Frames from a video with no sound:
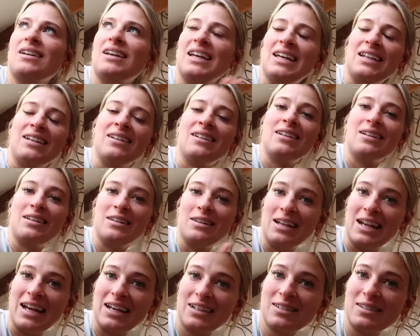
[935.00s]
in the
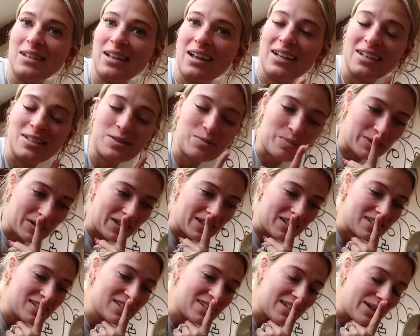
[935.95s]
next slide
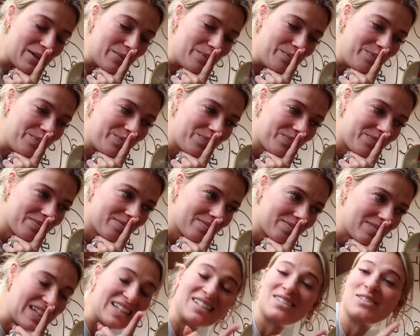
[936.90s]
because
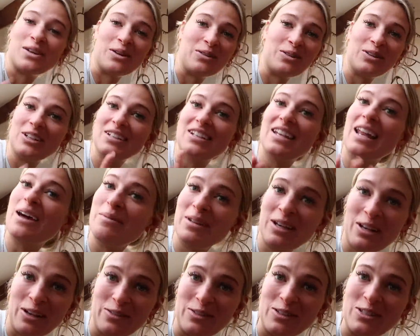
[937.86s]
it's so good. Let me
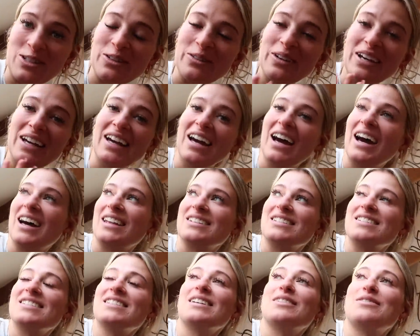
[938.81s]
know if you do it.
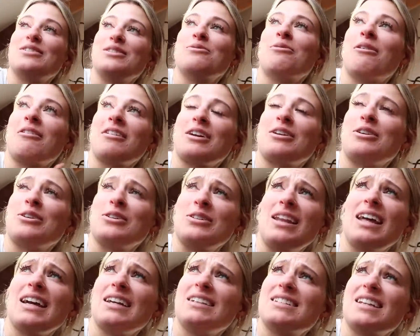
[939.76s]
And if you want a good
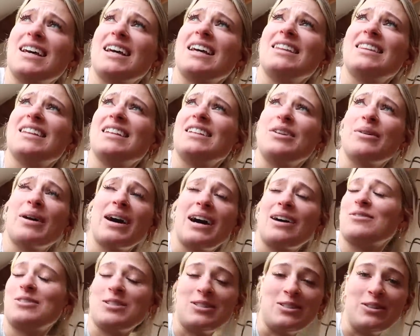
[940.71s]
leg day, then you
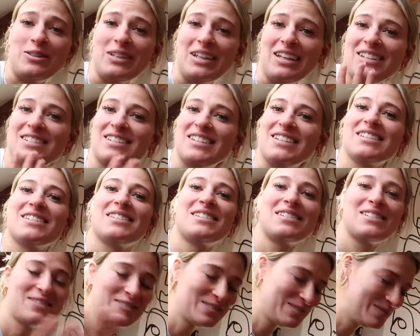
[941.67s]
have to do this.
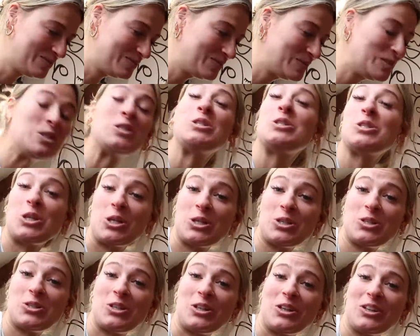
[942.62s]
It's
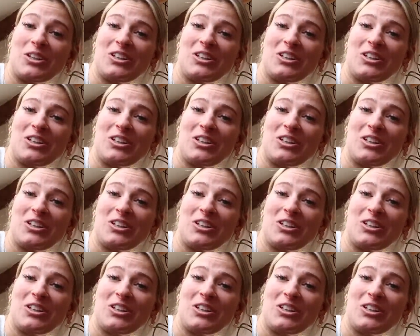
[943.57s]
disgusting.